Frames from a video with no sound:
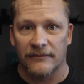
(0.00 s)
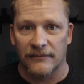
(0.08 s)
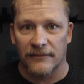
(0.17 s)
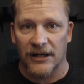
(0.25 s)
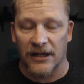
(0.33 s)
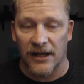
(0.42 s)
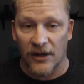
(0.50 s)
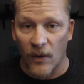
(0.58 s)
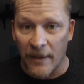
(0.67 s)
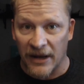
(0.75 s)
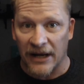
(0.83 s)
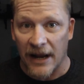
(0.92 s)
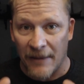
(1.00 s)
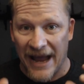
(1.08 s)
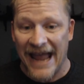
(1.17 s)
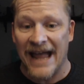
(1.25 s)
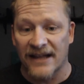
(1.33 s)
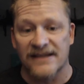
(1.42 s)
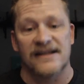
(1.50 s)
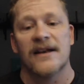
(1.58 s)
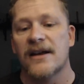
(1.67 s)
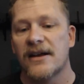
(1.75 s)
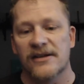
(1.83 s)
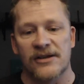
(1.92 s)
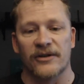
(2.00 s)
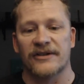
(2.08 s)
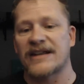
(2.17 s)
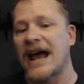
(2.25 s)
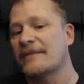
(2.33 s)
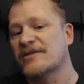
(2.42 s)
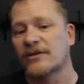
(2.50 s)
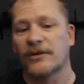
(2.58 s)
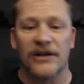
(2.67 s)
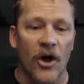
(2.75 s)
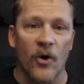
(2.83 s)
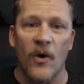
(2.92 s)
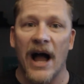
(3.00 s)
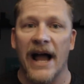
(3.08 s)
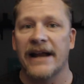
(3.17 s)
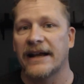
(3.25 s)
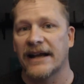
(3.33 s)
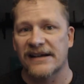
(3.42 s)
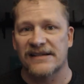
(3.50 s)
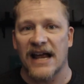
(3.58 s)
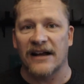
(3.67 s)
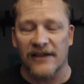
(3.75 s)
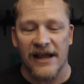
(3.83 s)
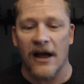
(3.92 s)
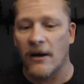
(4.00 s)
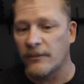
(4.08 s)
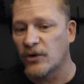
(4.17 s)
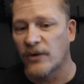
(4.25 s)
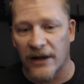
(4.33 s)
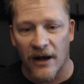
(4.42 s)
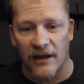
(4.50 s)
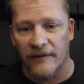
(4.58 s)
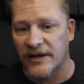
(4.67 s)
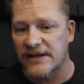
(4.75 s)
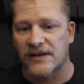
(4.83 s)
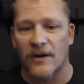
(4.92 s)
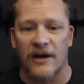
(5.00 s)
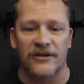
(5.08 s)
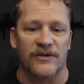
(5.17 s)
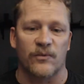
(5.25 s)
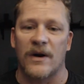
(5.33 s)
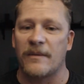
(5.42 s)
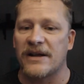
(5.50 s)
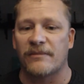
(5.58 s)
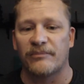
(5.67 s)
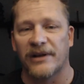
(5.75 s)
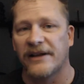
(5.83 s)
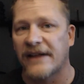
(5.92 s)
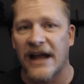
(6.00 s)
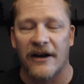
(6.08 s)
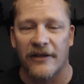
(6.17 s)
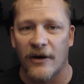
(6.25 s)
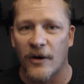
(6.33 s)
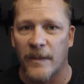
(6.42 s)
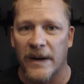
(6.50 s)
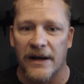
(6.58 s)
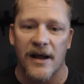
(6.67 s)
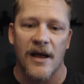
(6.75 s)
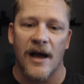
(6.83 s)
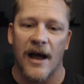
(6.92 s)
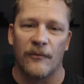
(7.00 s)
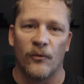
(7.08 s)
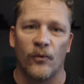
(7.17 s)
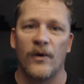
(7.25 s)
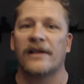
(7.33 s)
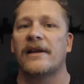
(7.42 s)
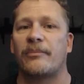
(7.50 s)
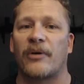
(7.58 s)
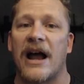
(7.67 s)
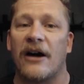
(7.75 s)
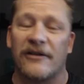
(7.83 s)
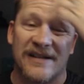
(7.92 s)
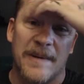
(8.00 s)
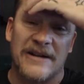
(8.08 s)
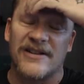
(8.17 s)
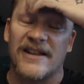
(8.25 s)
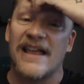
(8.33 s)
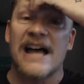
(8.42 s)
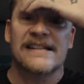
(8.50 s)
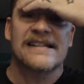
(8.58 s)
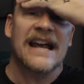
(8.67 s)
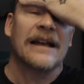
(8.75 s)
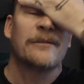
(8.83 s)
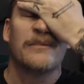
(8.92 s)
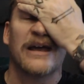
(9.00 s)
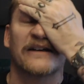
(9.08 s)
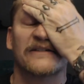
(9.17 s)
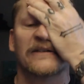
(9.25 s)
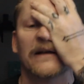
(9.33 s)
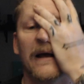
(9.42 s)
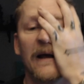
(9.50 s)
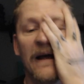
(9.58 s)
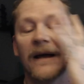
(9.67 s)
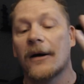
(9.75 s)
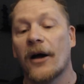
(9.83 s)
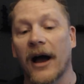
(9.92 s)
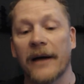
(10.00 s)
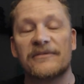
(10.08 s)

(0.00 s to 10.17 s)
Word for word: uh, equipment and my hands so there's absolutely no hiding exactly how I'm doing all of it. So I just want to be completely out in the open. I'm really proud, especially that second mix. I'm